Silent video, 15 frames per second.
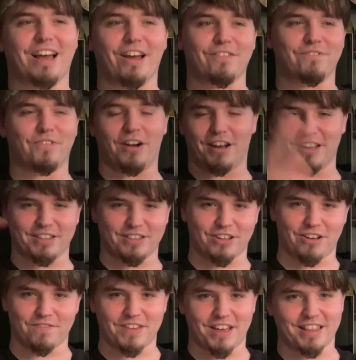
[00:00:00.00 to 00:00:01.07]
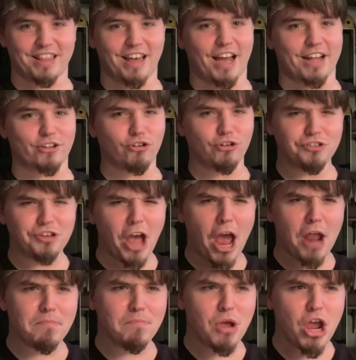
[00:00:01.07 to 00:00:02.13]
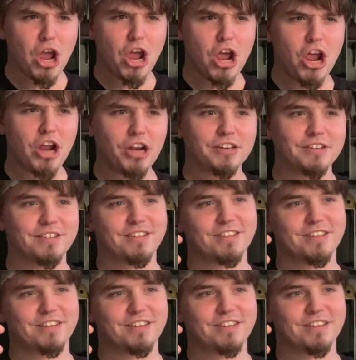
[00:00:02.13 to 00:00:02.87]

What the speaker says: I fucking love that line. "You're dead meat."